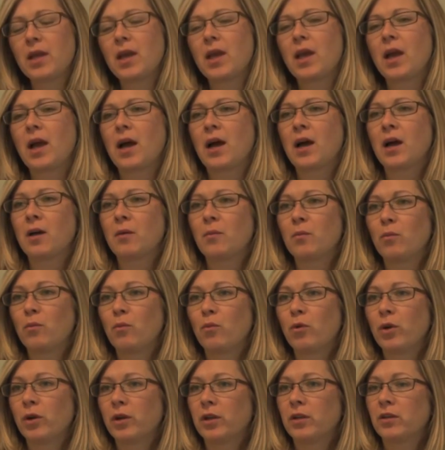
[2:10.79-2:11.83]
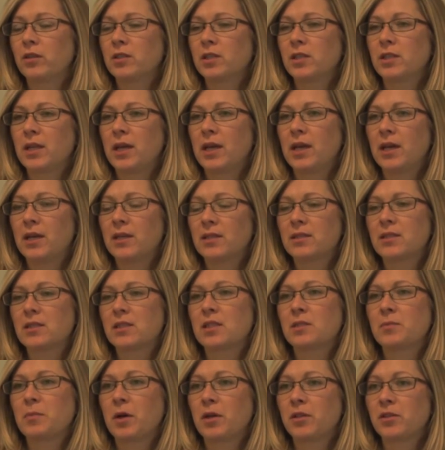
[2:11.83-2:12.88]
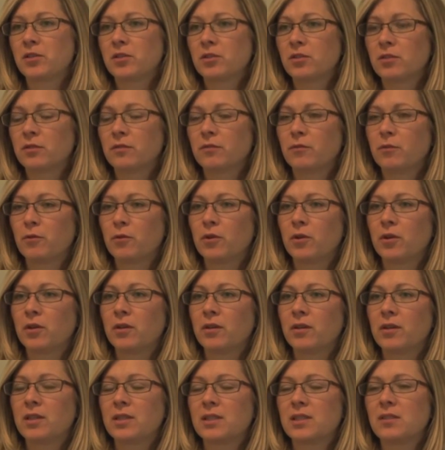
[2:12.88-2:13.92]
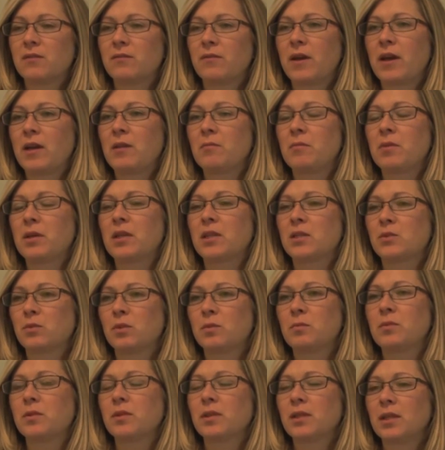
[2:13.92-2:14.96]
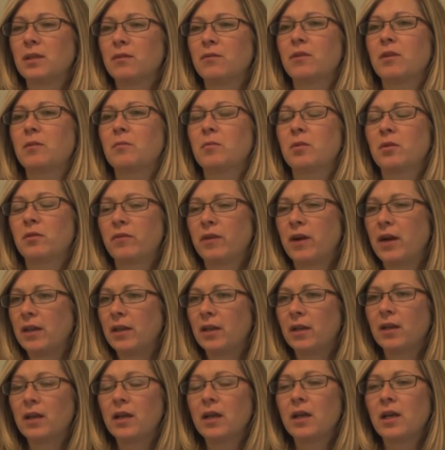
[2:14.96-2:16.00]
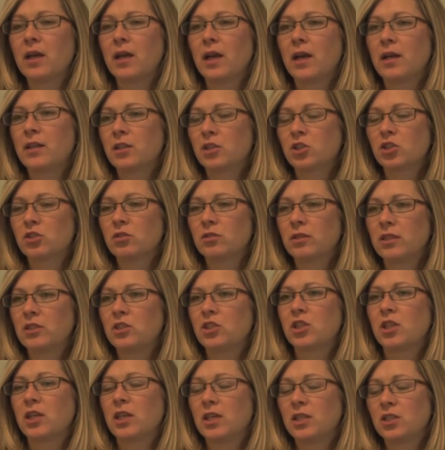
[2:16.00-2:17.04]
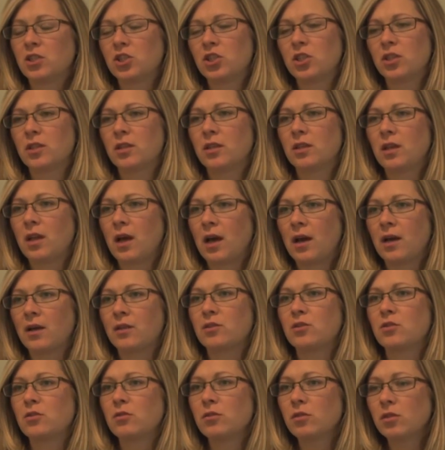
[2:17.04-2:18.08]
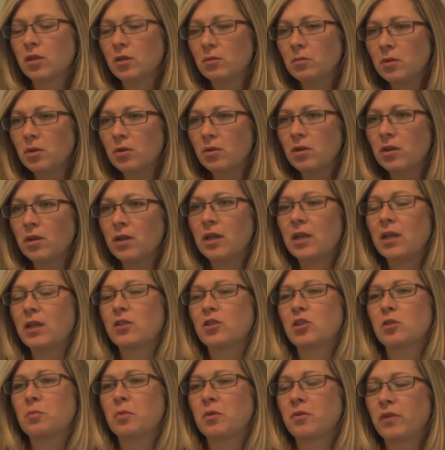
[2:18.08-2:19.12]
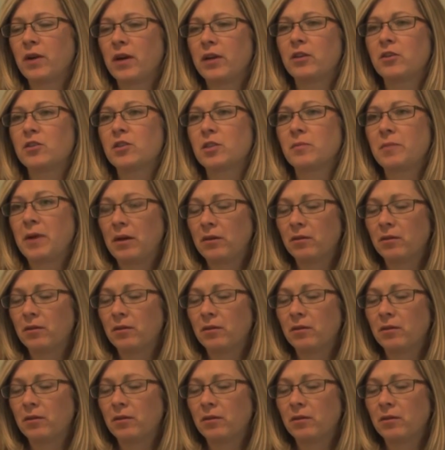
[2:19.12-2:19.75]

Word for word: um, we're here today as the sponsor for this event because we believe in providing additional education uh, to the community and to providers about